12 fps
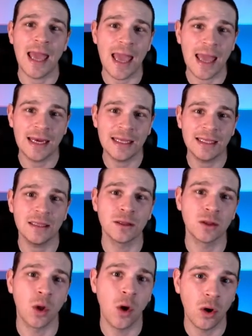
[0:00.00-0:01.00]
any
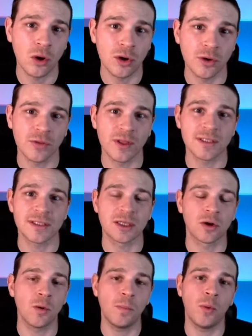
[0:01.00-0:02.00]
longer than
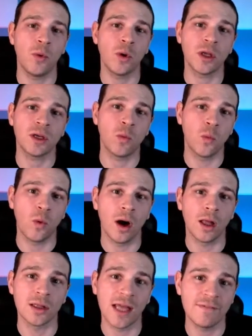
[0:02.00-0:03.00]
zero point
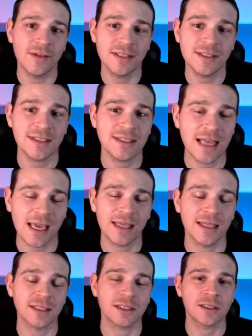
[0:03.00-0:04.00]
one one
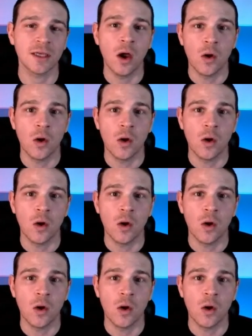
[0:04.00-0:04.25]
seconds